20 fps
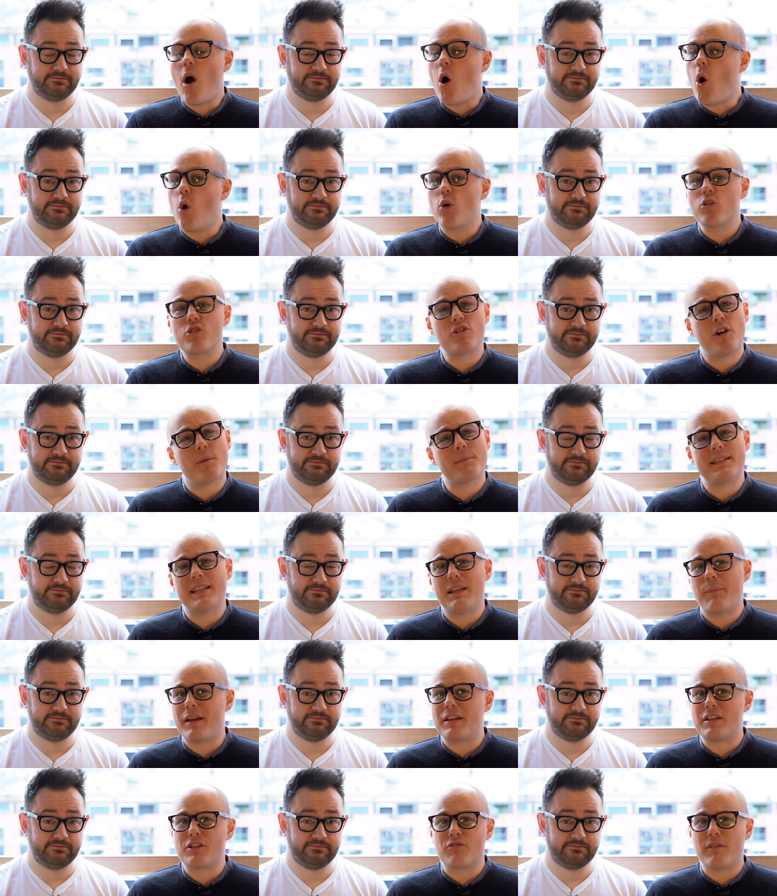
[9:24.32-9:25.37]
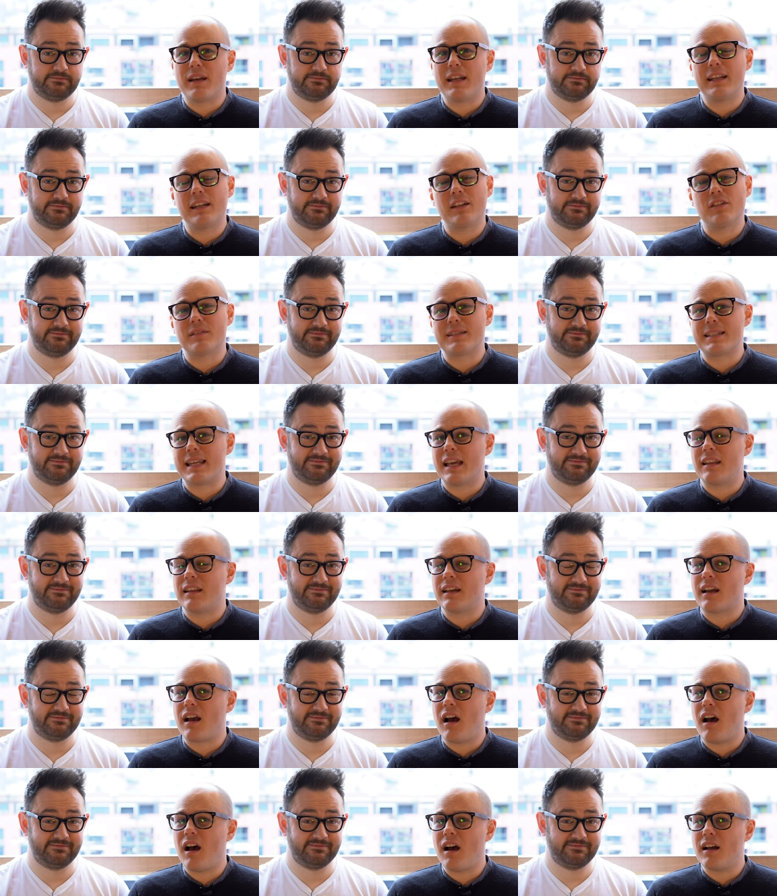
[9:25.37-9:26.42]
Speaker 1: All shops in the Mediterranean will take their
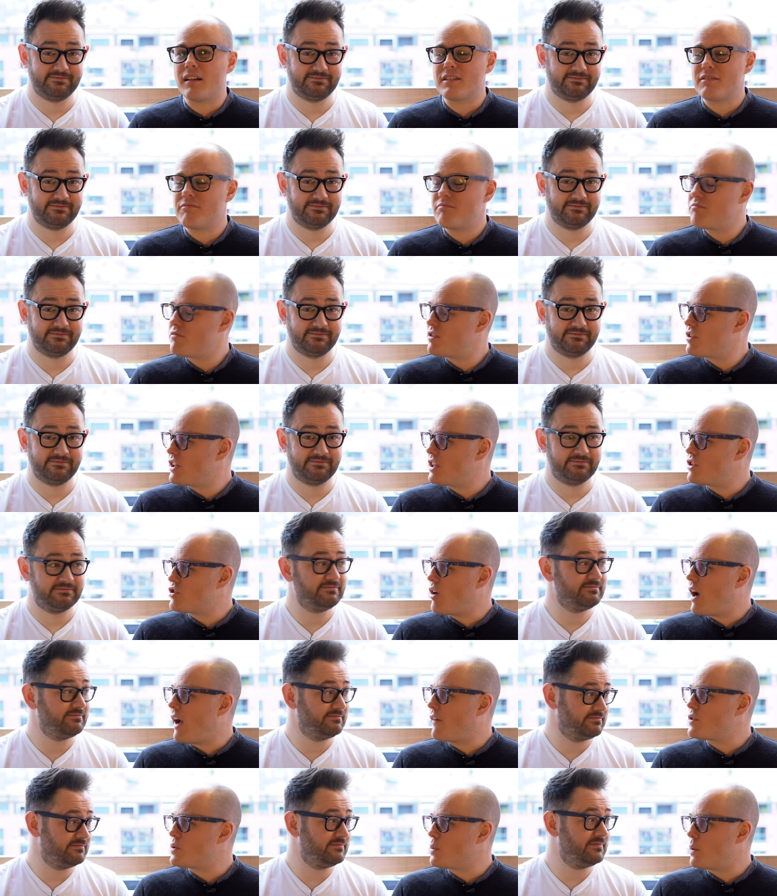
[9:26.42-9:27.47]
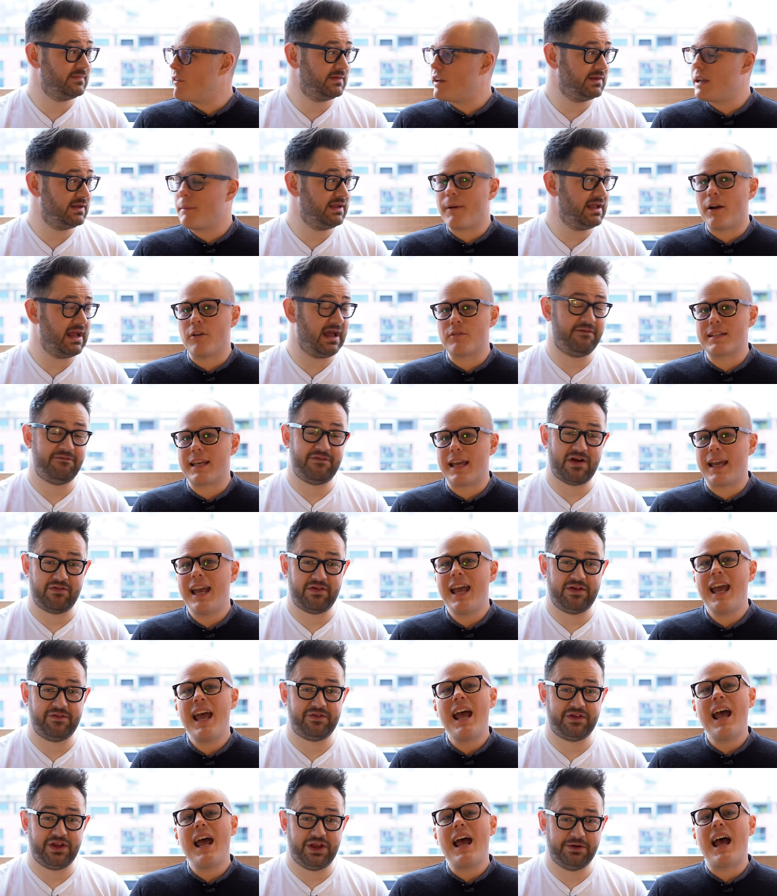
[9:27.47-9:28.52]
card, so you don't have to worry about it.
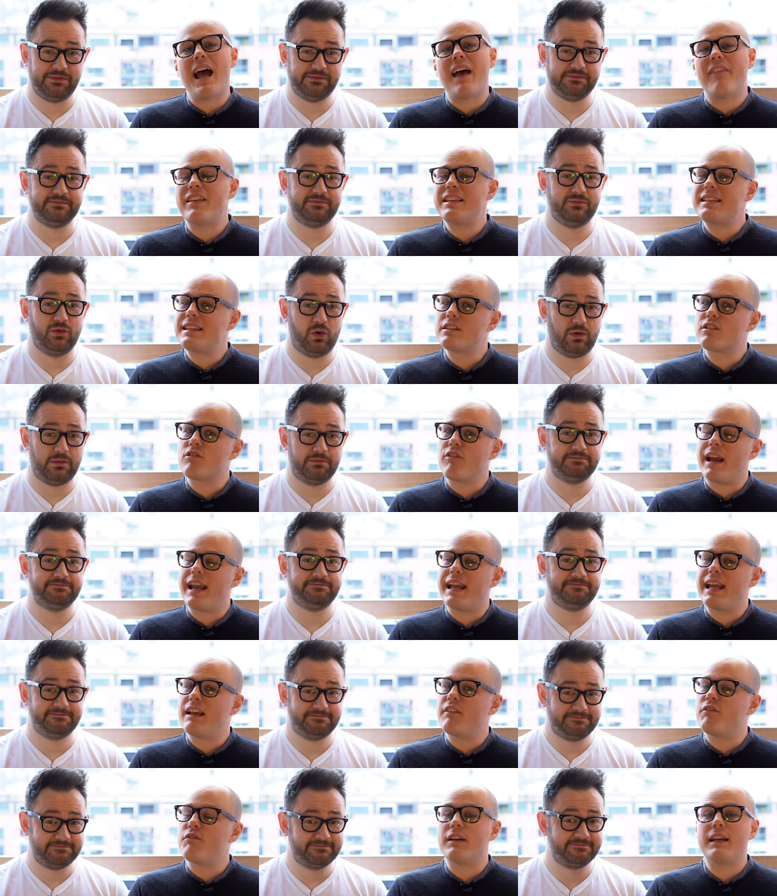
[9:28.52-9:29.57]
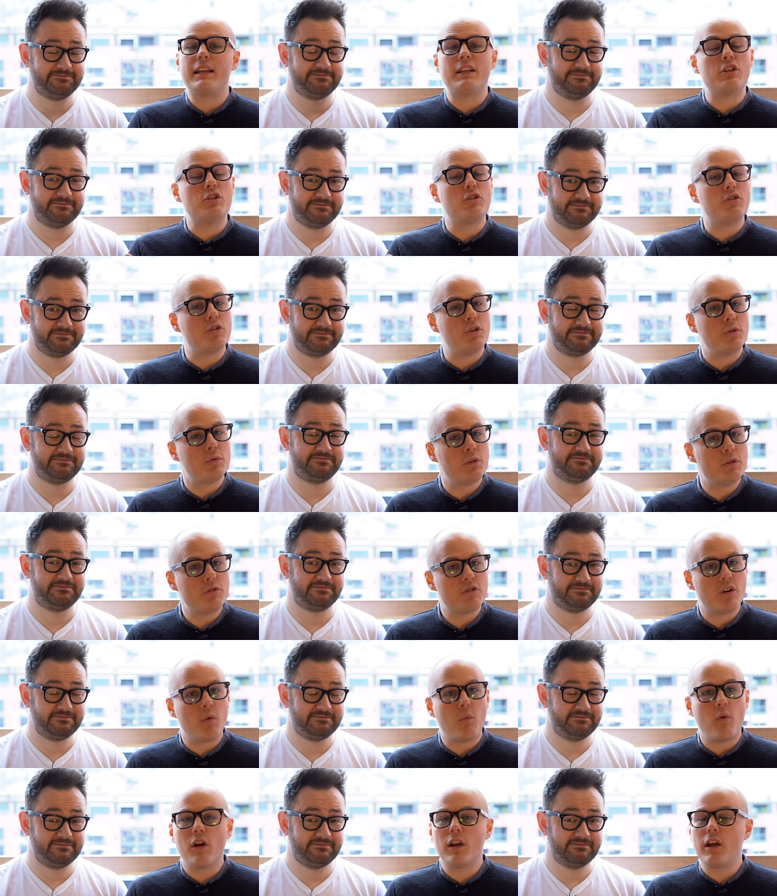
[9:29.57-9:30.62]
Very few. And this is great if you do lose
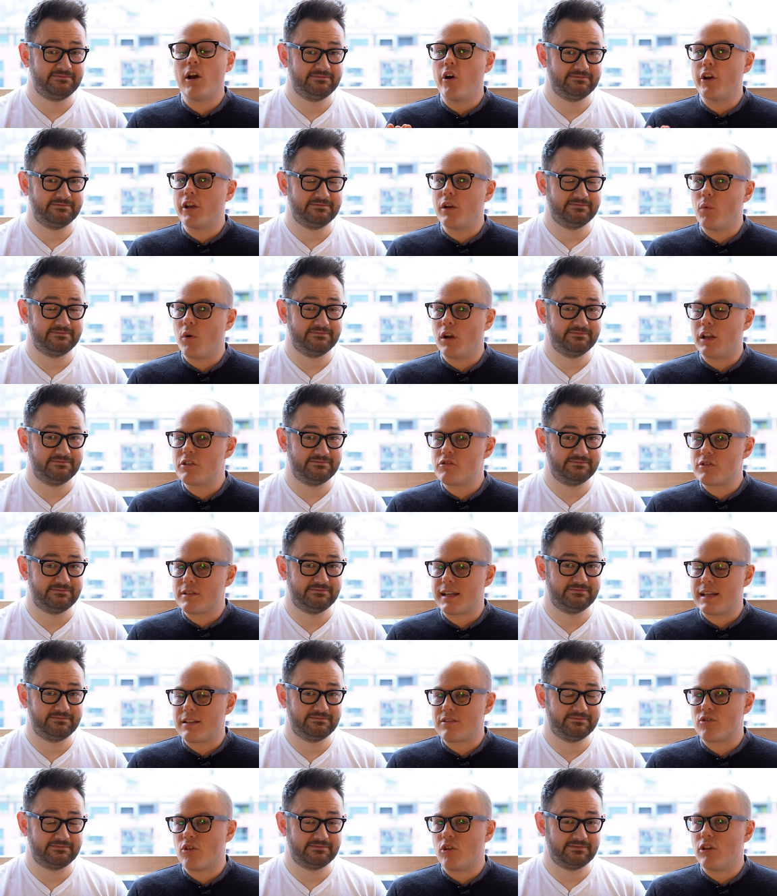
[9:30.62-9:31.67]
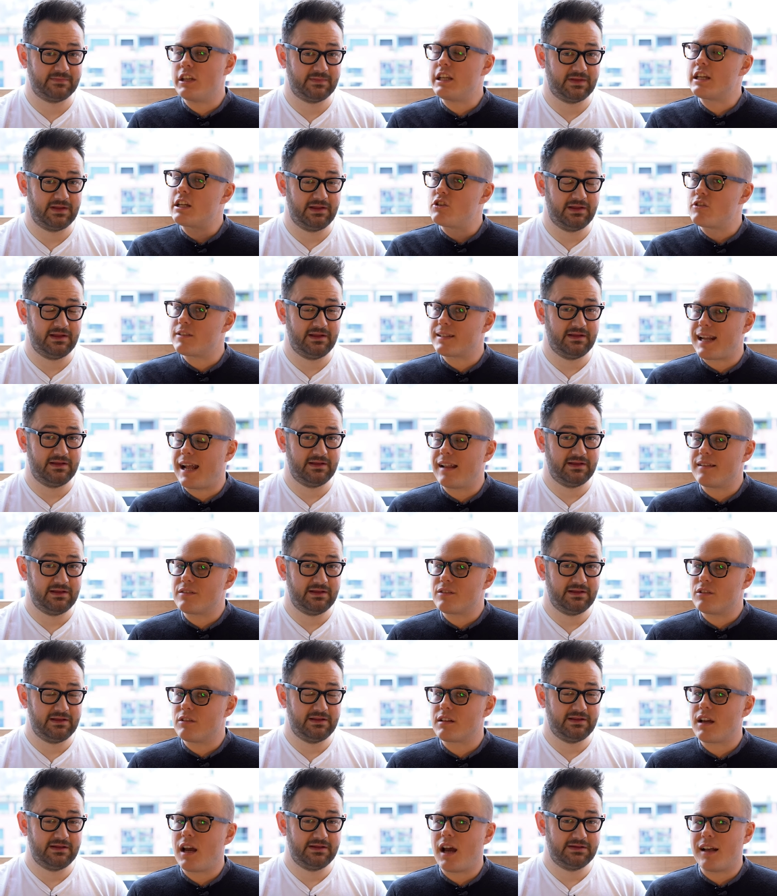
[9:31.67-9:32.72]
your wallet, or your wallet does get stolen, you can just
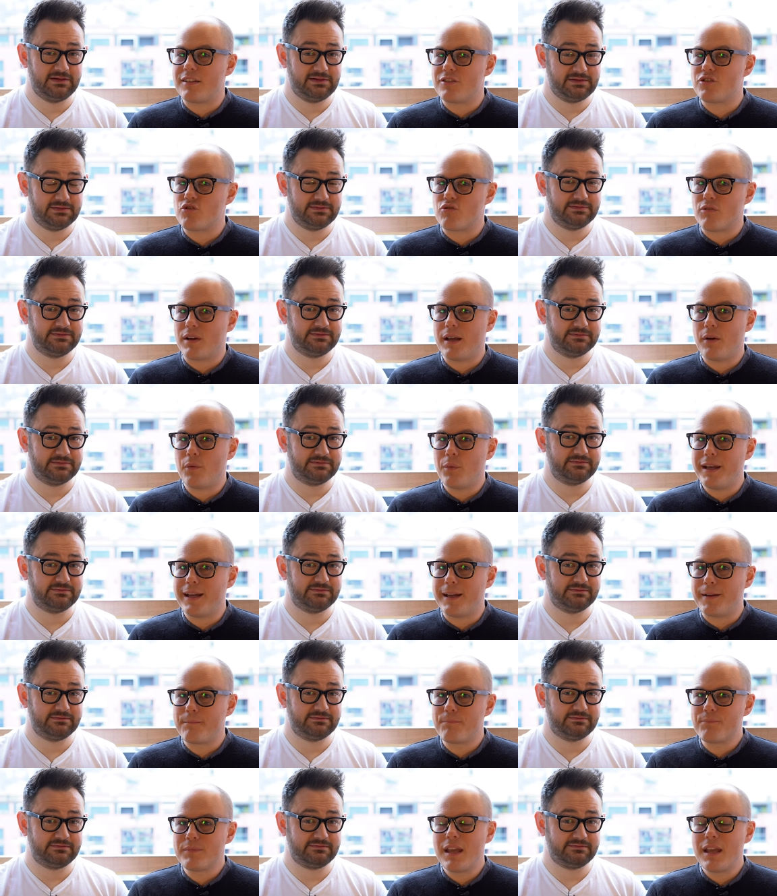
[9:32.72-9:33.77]
cancel the card straight away.